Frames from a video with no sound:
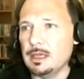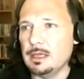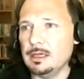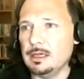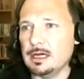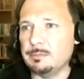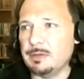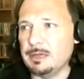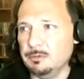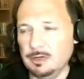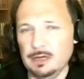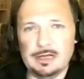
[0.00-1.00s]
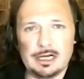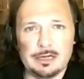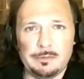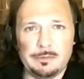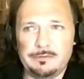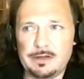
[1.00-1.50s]
Younger
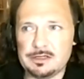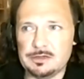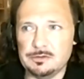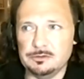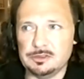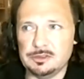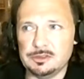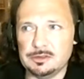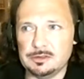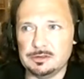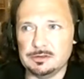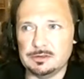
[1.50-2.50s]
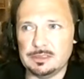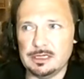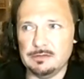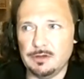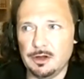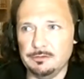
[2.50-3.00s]
professionals
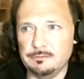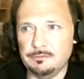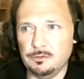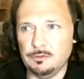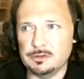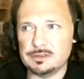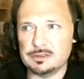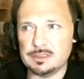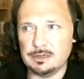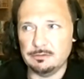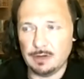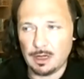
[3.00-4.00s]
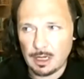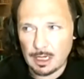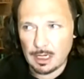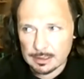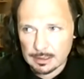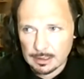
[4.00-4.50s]
tend to vote for the centre-right.